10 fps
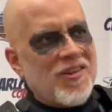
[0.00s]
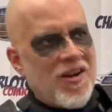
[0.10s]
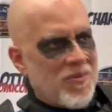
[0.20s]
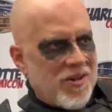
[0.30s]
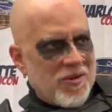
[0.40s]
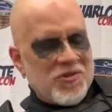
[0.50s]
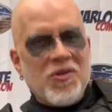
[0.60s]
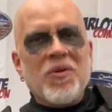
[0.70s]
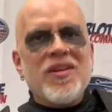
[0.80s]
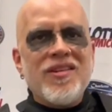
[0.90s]
saw one of those
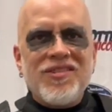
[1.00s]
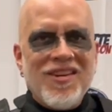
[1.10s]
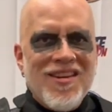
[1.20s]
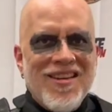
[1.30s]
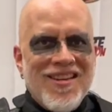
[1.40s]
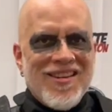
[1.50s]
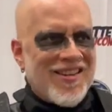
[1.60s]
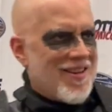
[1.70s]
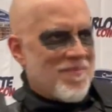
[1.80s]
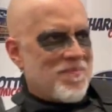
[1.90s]
gorillas
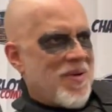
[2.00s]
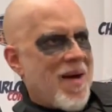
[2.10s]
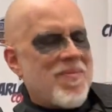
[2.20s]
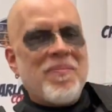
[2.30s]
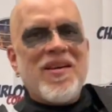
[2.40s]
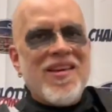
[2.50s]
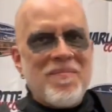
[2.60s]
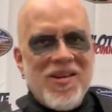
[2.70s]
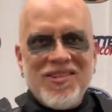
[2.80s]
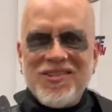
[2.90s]
pop up on
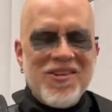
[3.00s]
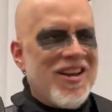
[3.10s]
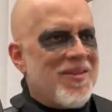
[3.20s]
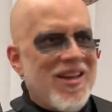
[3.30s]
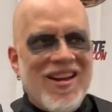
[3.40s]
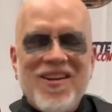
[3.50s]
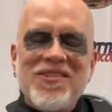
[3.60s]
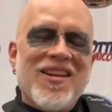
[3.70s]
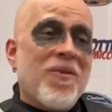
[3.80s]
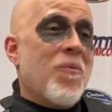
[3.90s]
that big screen, and man, I
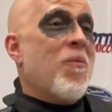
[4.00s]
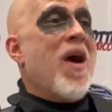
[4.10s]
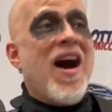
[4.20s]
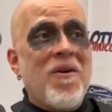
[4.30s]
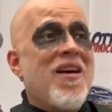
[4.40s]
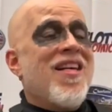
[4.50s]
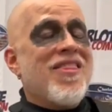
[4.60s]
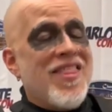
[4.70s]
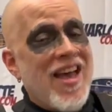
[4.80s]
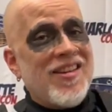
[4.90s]
was like, wow,
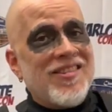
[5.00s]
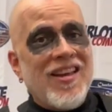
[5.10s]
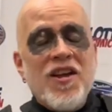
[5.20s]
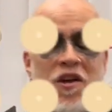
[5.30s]
that is it.